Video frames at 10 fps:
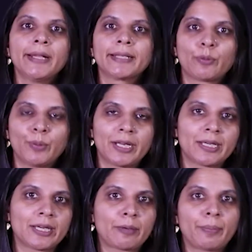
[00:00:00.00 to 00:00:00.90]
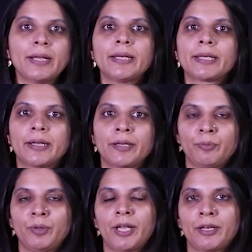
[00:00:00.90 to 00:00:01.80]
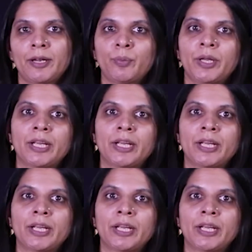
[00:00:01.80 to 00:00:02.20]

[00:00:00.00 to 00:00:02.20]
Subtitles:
that we can that we